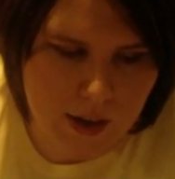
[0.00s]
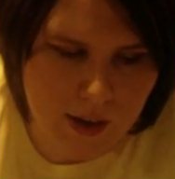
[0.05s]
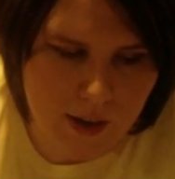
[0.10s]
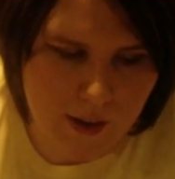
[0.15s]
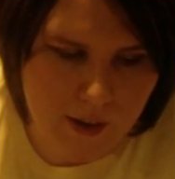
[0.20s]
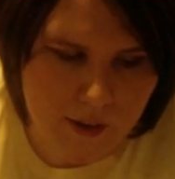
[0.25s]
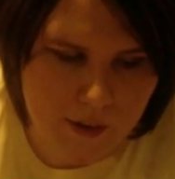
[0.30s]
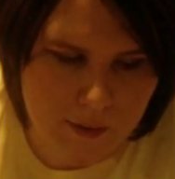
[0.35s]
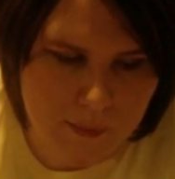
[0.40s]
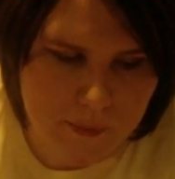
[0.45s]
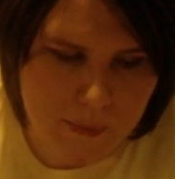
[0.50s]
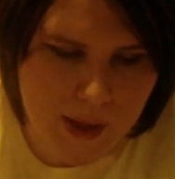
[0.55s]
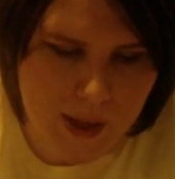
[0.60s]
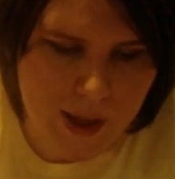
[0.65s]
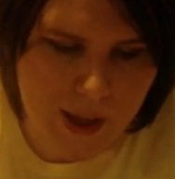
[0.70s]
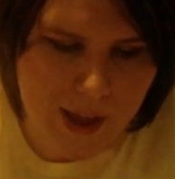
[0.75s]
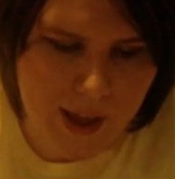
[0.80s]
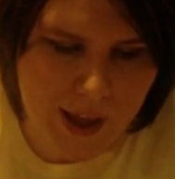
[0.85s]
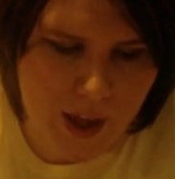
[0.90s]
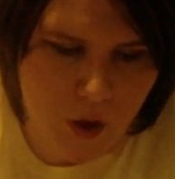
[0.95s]

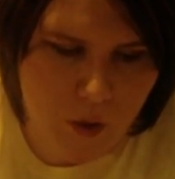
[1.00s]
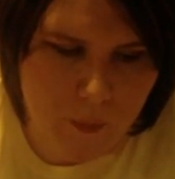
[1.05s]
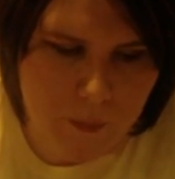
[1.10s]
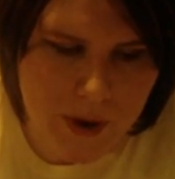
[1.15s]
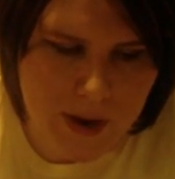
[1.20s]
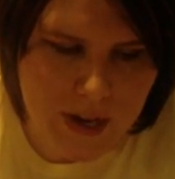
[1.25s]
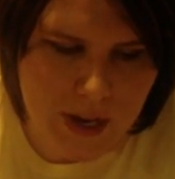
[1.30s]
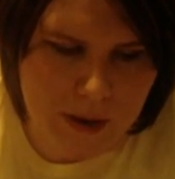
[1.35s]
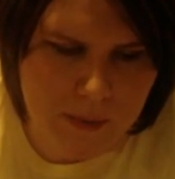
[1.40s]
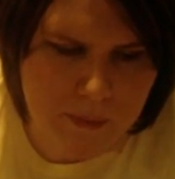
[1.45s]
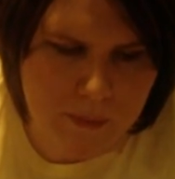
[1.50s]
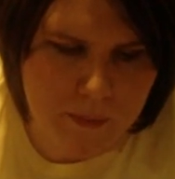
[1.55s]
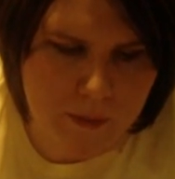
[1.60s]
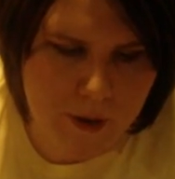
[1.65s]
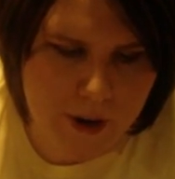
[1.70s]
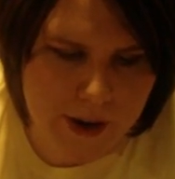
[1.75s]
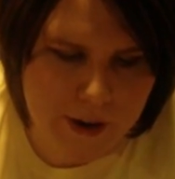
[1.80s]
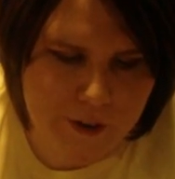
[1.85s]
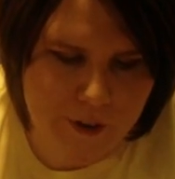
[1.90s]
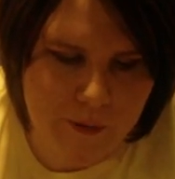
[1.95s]
How many
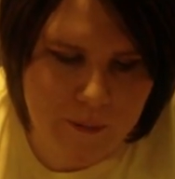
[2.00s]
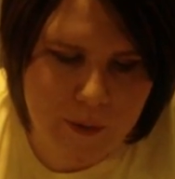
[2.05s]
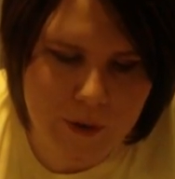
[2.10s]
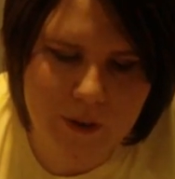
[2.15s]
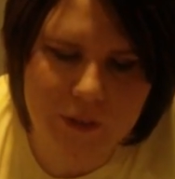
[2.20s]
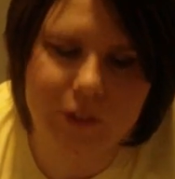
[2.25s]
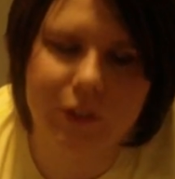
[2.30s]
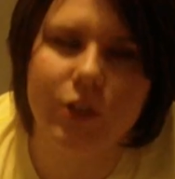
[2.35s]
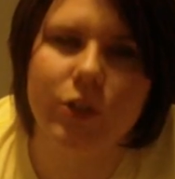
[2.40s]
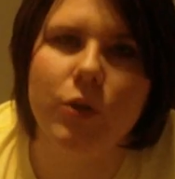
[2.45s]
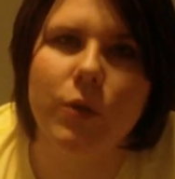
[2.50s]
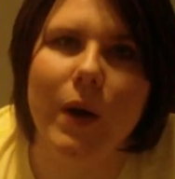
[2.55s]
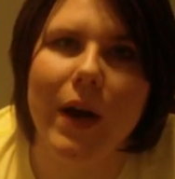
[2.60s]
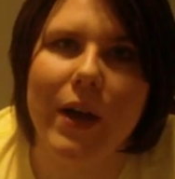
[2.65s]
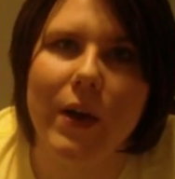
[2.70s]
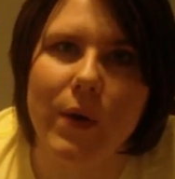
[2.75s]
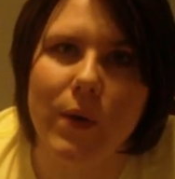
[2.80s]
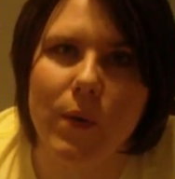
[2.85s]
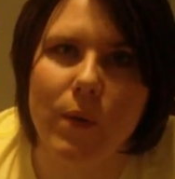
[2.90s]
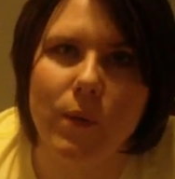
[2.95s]
Prego books do
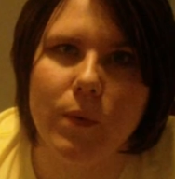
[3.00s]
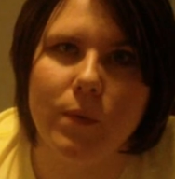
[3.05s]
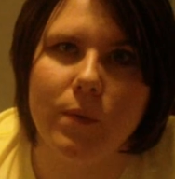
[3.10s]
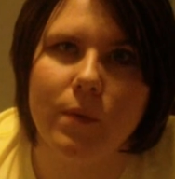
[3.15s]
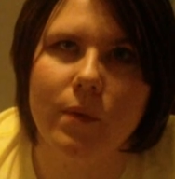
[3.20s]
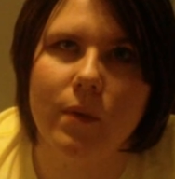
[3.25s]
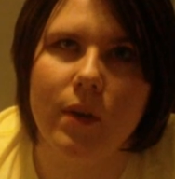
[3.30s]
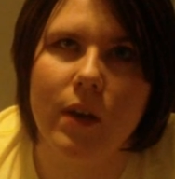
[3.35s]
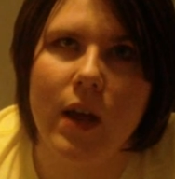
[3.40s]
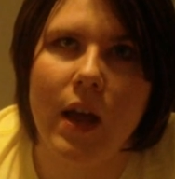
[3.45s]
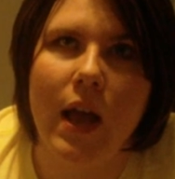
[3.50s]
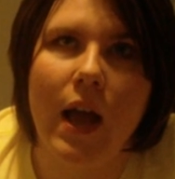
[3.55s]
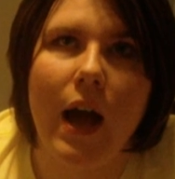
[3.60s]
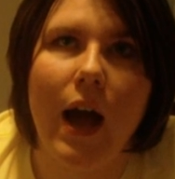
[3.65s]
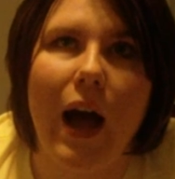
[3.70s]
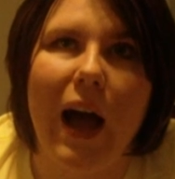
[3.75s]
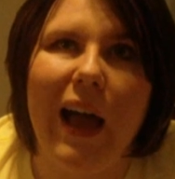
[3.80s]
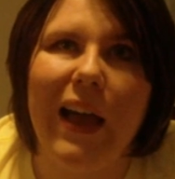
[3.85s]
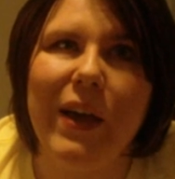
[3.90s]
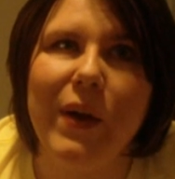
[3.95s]
I own?
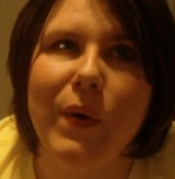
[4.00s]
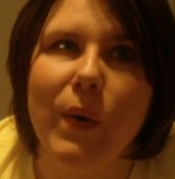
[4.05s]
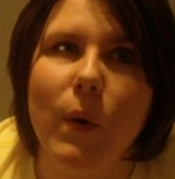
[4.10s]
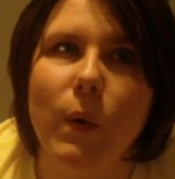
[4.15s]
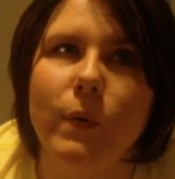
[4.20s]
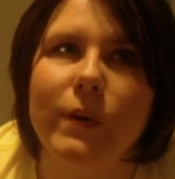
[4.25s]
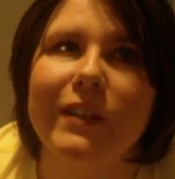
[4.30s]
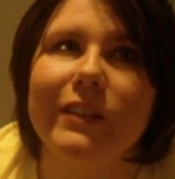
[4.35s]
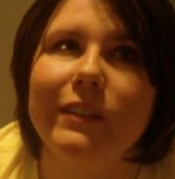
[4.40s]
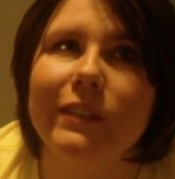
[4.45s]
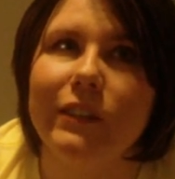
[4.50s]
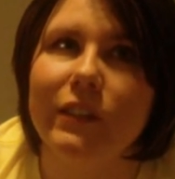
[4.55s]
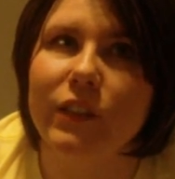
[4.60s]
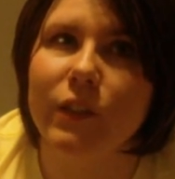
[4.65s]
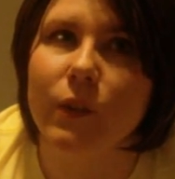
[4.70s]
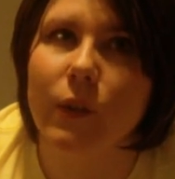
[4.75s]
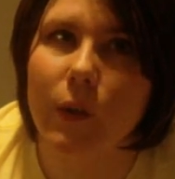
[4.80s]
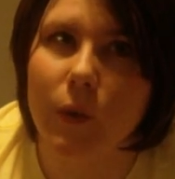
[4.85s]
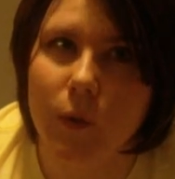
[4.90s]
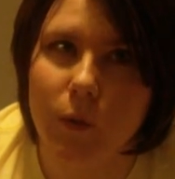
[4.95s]
I own
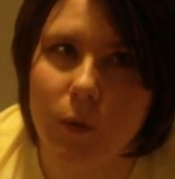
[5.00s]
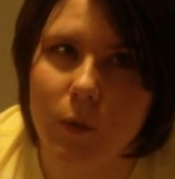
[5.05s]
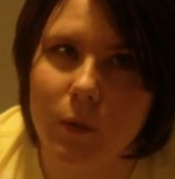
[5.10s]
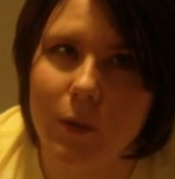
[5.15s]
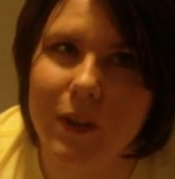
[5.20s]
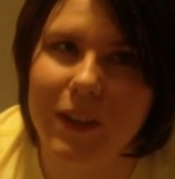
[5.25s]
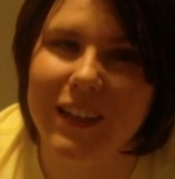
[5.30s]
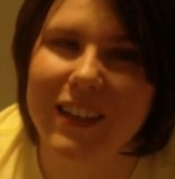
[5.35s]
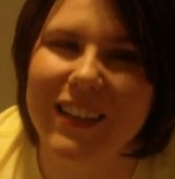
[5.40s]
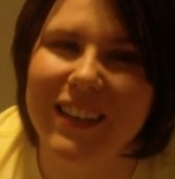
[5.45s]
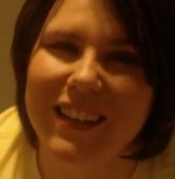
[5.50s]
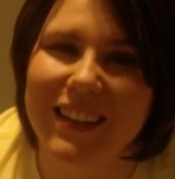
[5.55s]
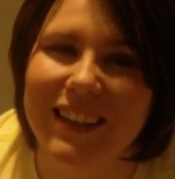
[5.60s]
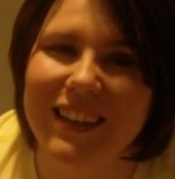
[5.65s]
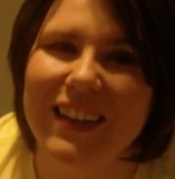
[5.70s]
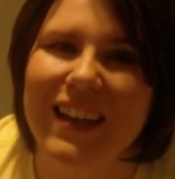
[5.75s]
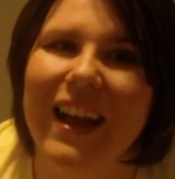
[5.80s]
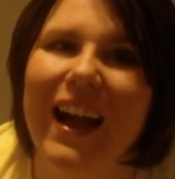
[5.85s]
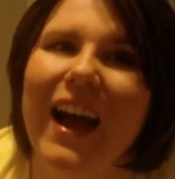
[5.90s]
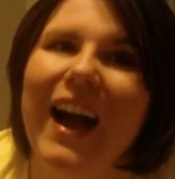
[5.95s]
0.
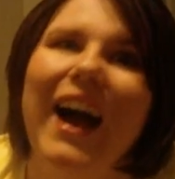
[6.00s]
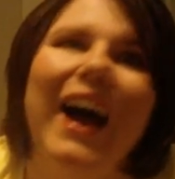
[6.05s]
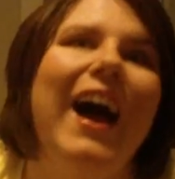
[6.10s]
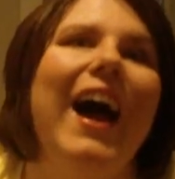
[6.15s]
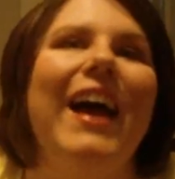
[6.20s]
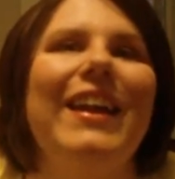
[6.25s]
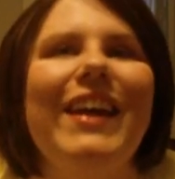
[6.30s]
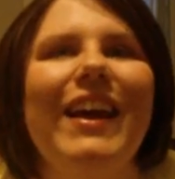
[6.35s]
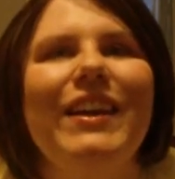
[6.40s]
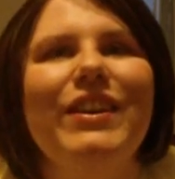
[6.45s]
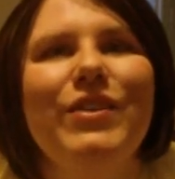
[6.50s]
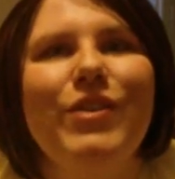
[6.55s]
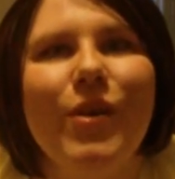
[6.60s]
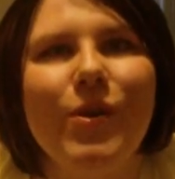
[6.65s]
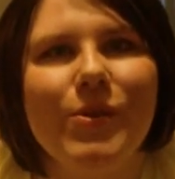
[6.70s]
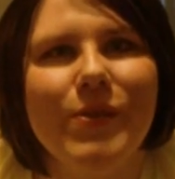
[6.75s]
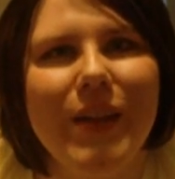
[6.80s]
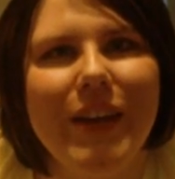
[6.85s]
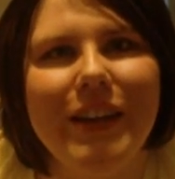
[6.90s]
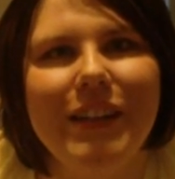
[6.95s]
And I
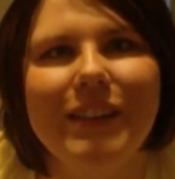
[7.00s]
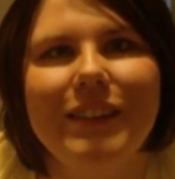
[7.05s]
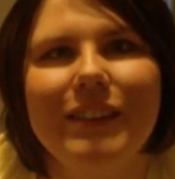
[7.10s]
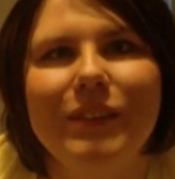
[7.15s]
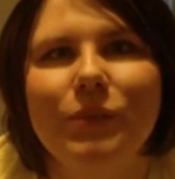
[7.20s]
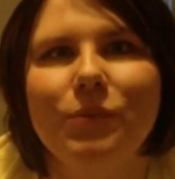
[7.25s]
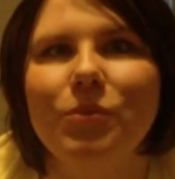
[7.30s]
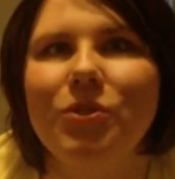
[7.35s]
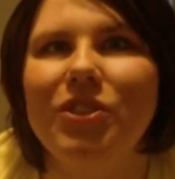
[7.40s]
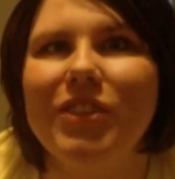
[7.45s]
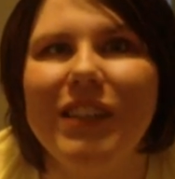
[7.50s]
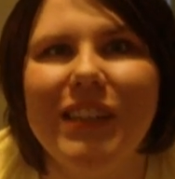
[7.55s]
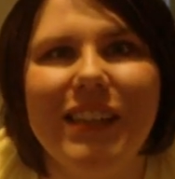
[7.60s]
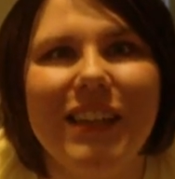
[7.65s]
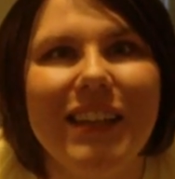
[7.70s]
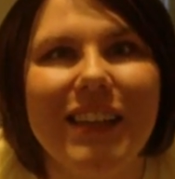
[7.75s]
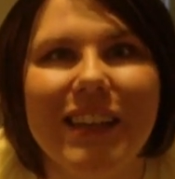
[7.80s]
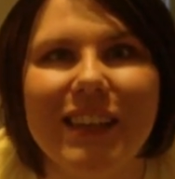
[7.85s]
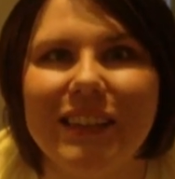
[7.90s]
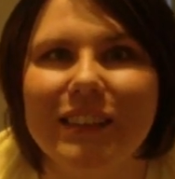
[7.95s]
know that is
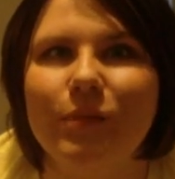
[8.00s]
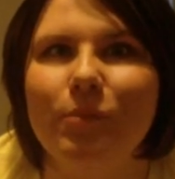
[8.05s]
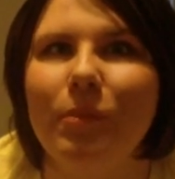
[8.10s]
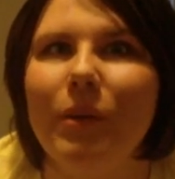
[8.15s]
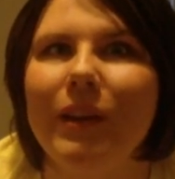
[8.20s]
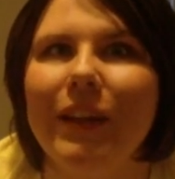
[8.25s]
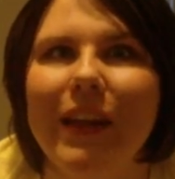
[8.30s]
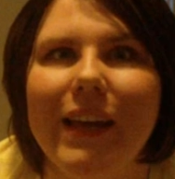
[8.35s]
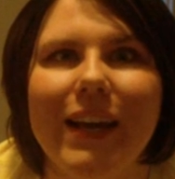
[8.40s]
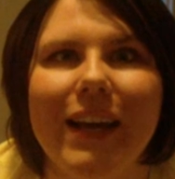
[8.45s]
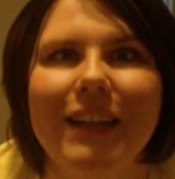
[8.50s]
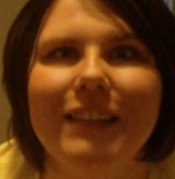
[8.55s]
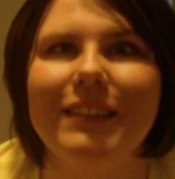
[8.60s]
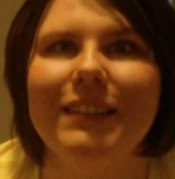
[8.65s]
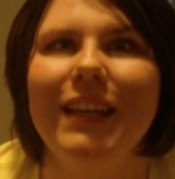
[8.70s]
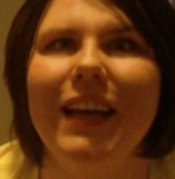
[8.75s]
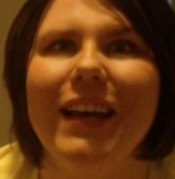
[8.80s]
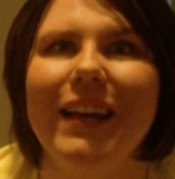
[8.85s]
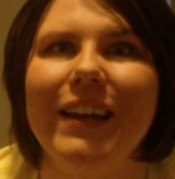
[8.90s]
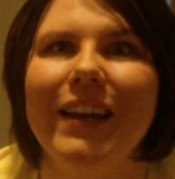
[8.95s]
ridiculous, but like I
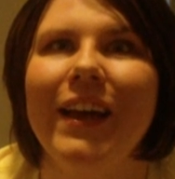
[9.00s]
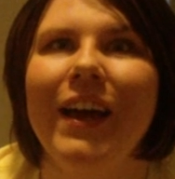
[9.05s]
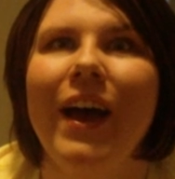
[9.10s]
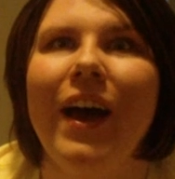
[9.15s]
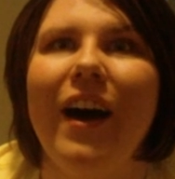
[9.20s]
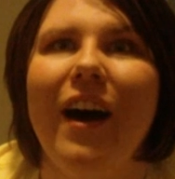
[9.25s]
said,